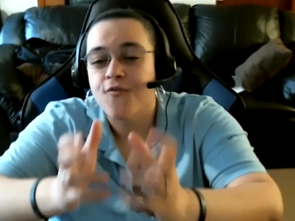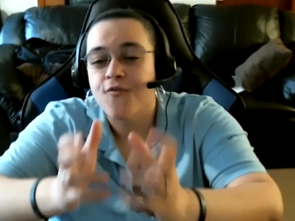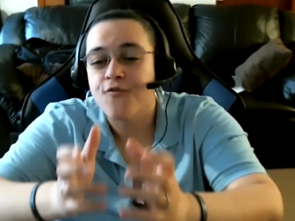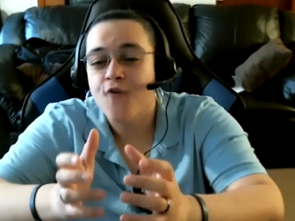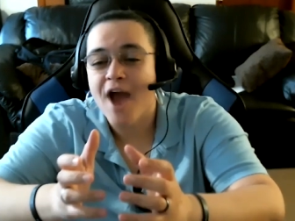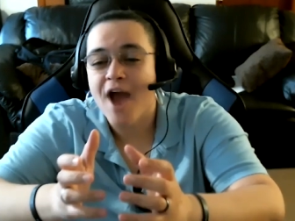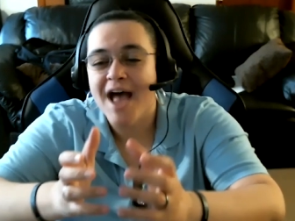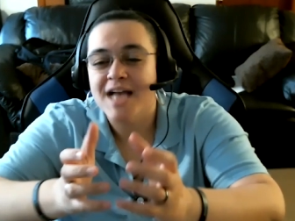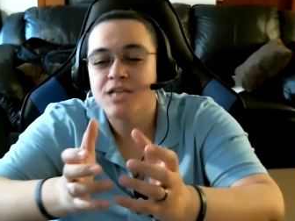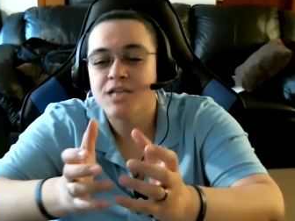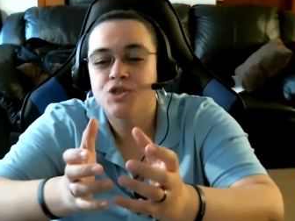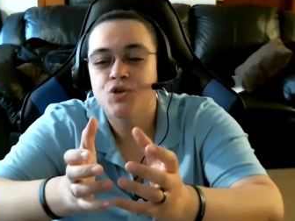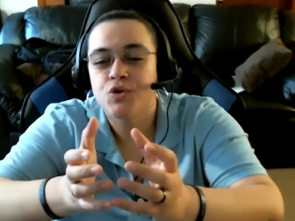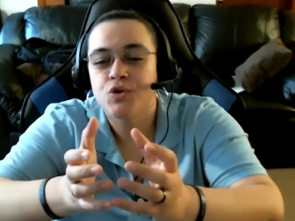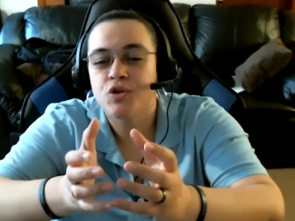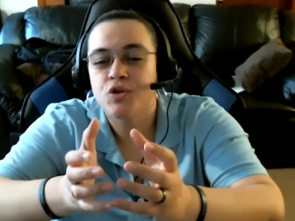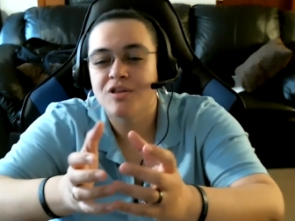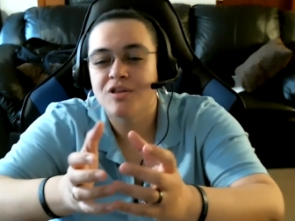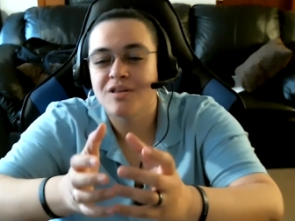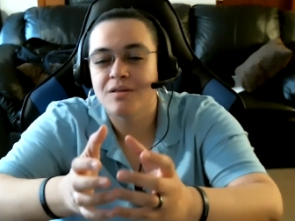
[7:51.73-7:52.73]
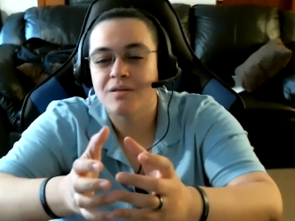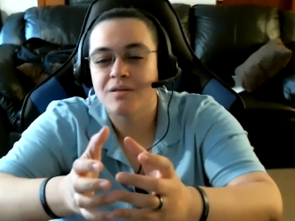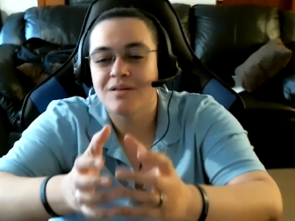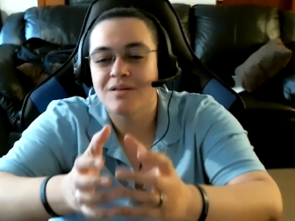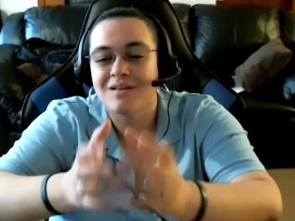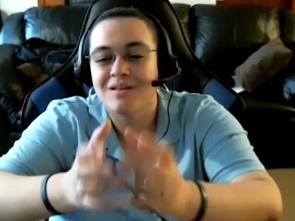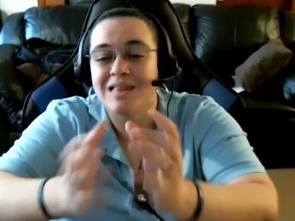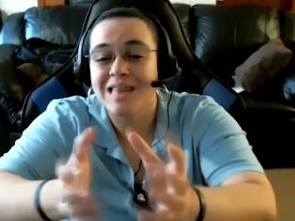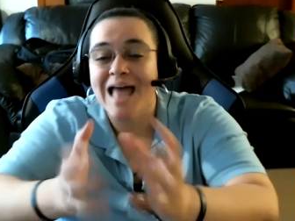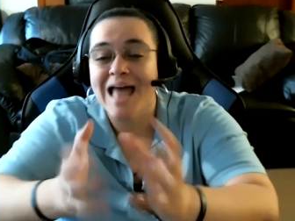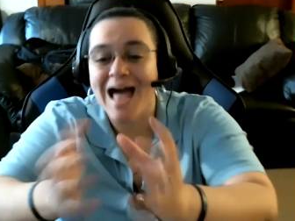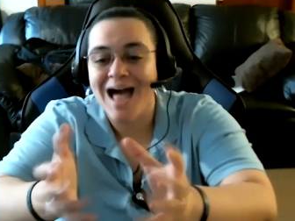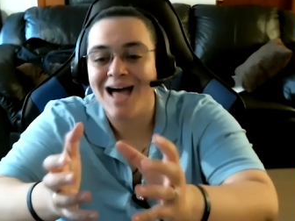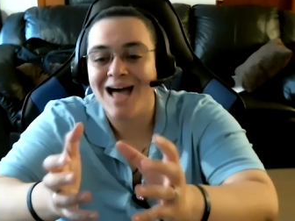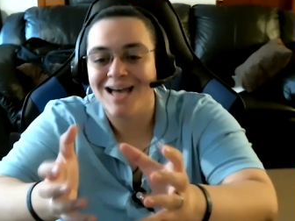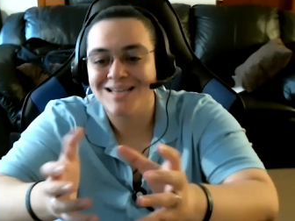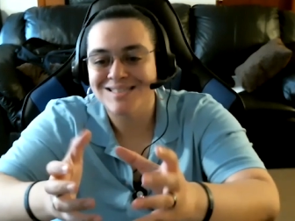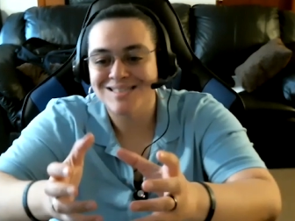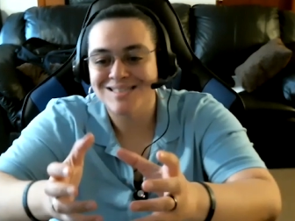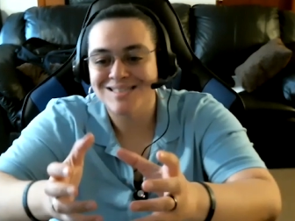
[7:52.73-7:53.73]
fragile
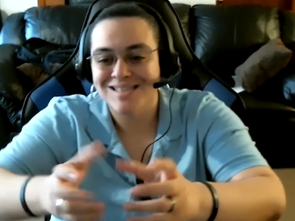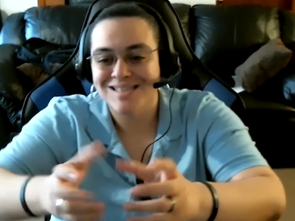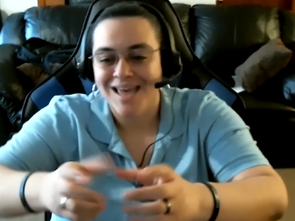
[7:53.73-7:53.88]
glass